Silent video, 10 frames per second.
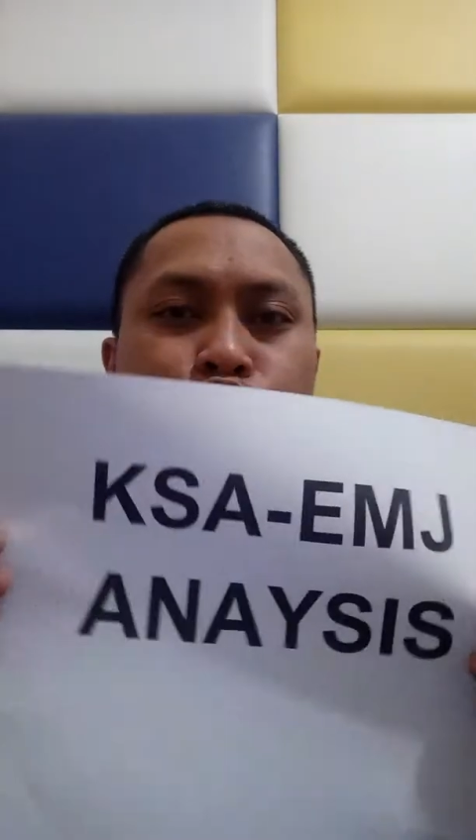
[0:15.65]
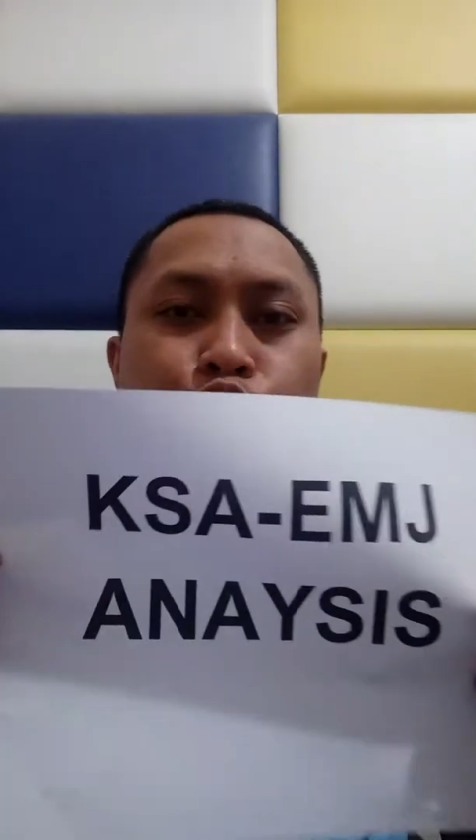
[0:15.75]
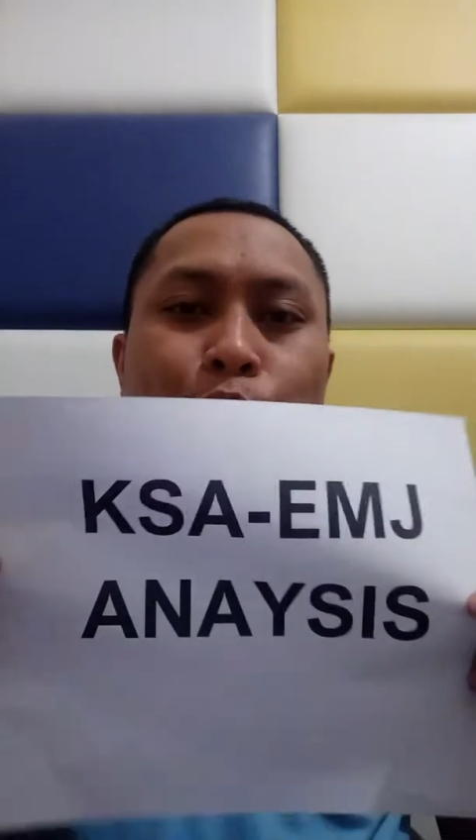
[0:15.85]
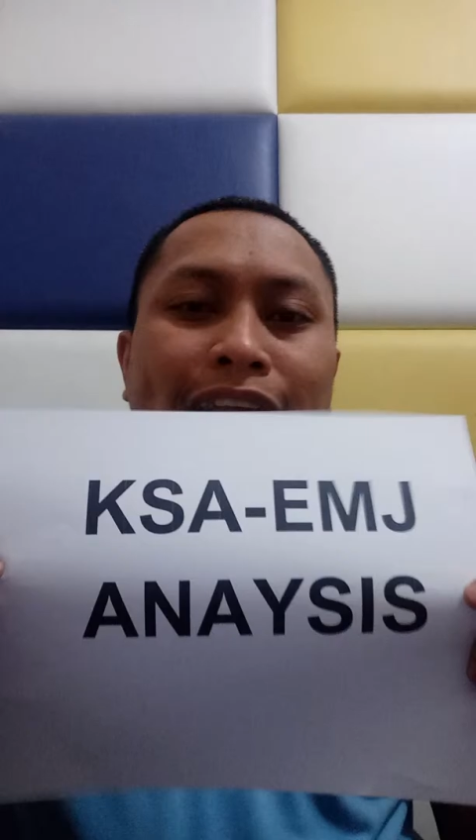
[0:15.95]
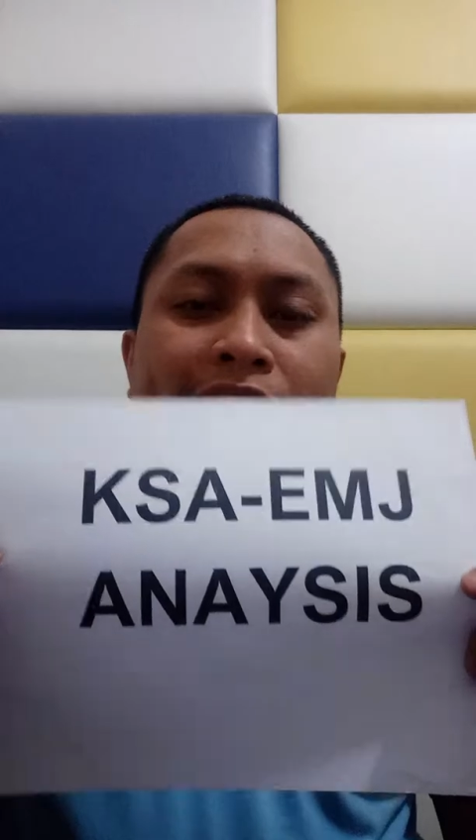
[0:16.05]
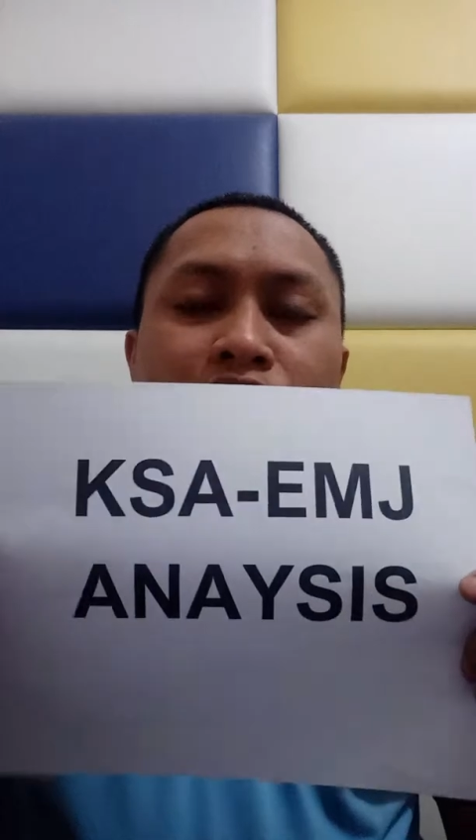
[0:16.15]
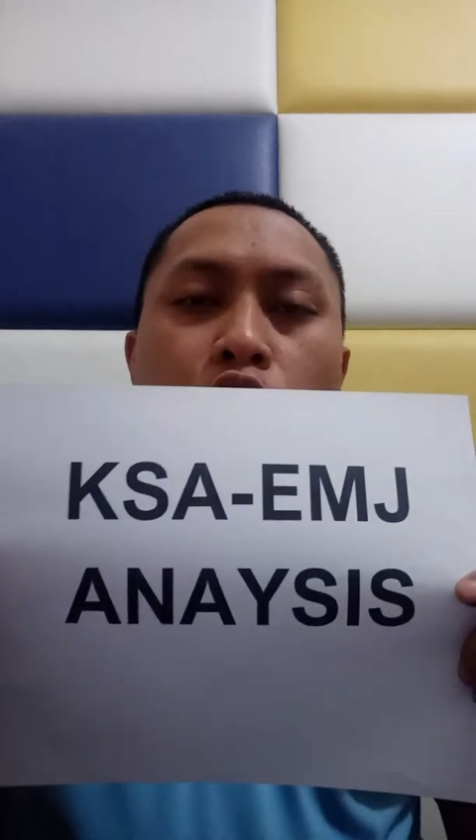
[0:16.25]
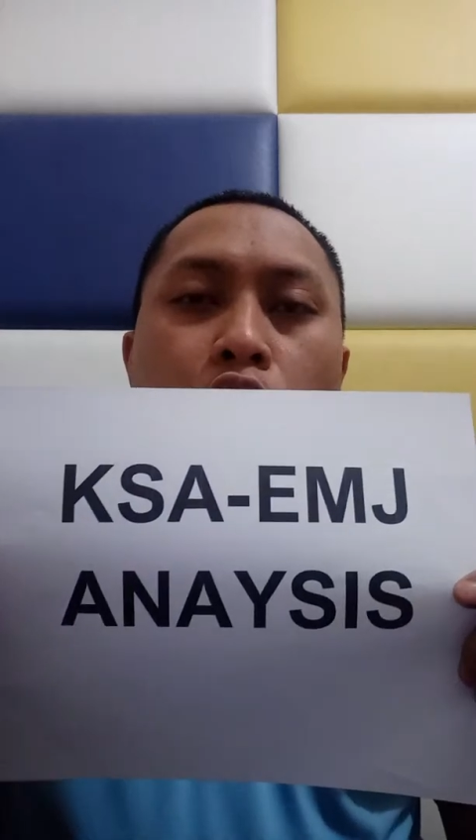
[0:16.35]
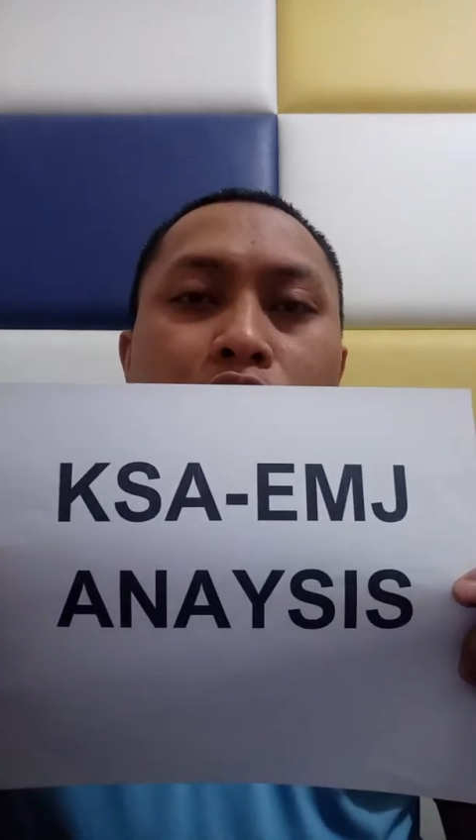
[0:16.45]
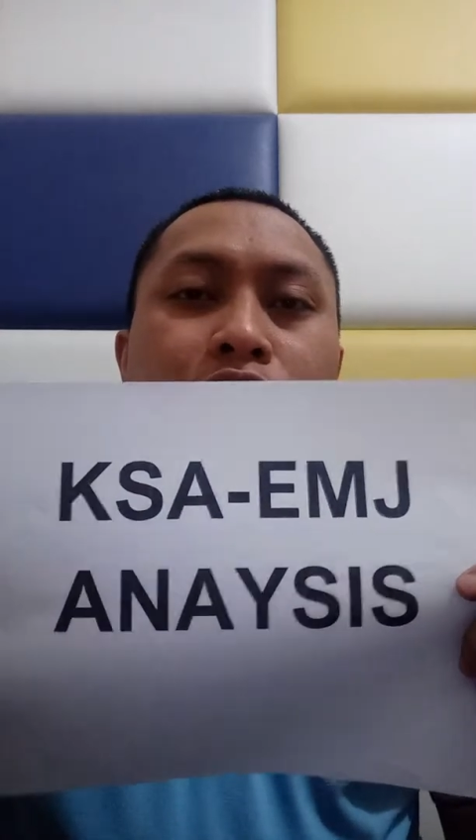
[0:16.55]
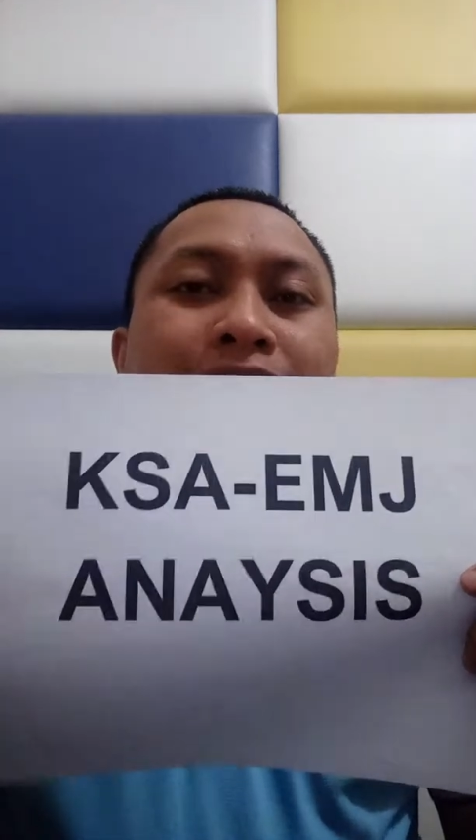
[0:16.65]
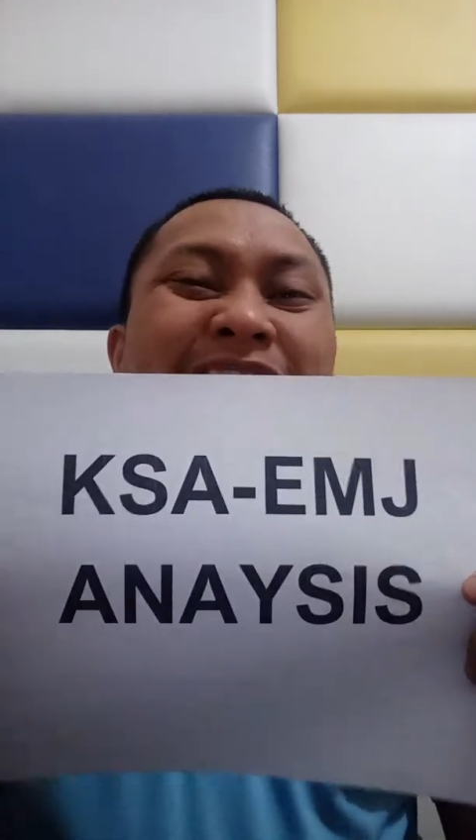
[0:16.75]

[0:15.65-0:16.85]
to what I call the